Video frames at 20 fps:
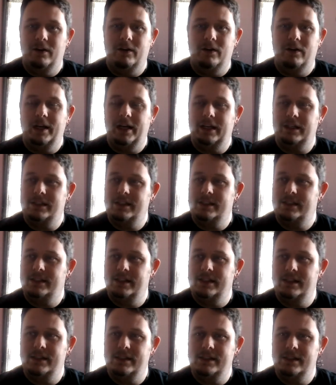It's
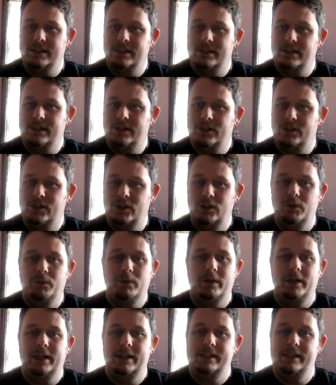
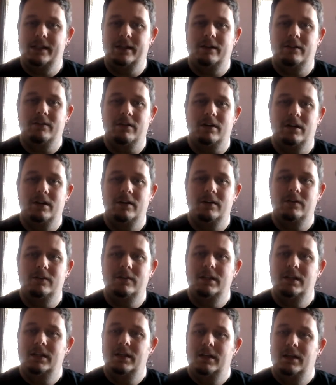super easy to grow.
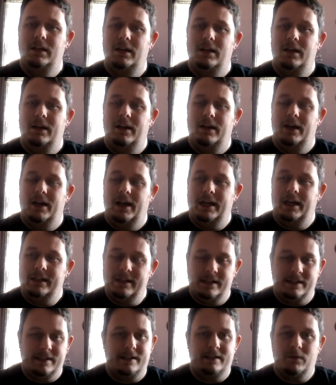It
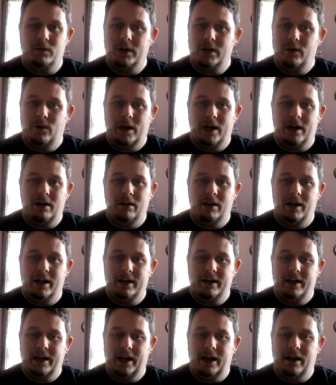doesn't require a lot
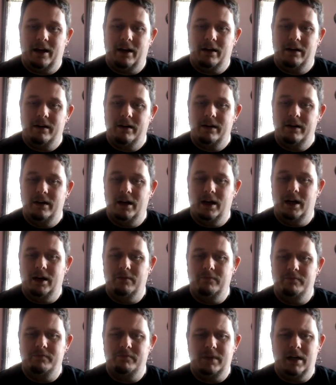of care,
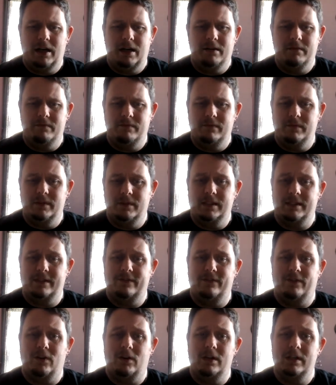as
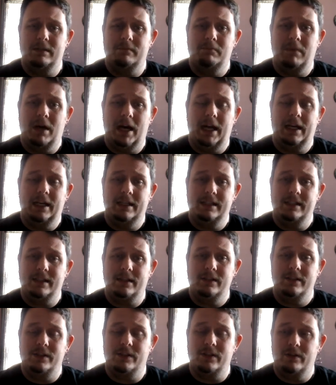far as mine is
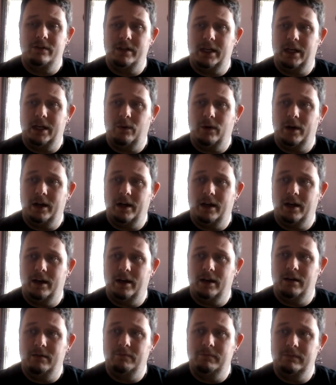concerned anyway.
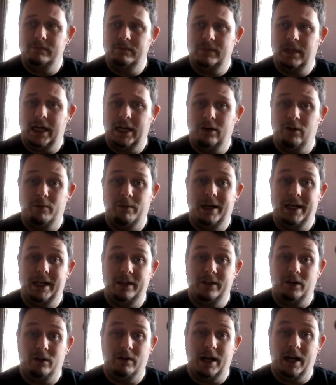I grow mine in
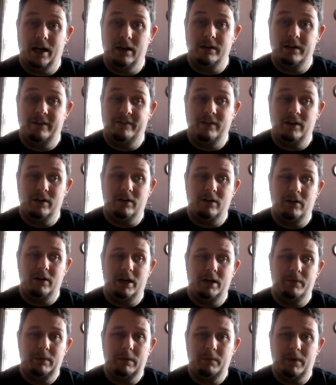the ground. If you're growing
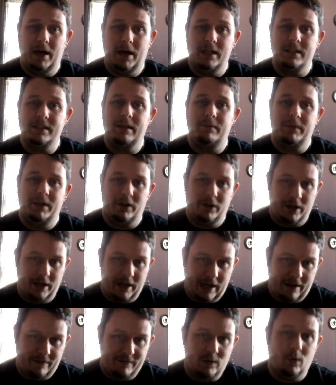them in pots, you're going
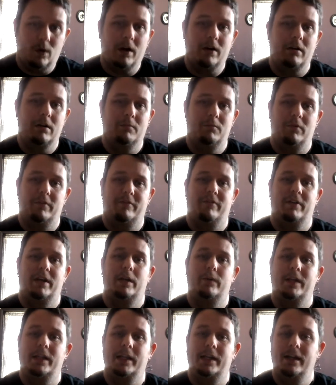to have to water them more
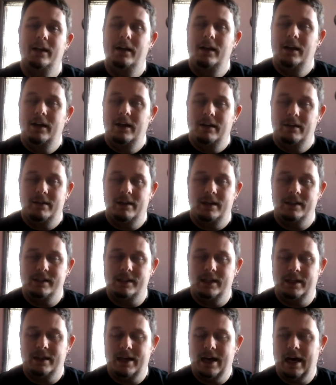frequently, things
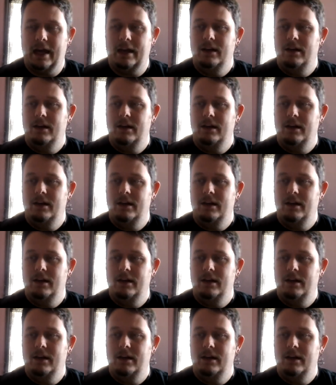like that.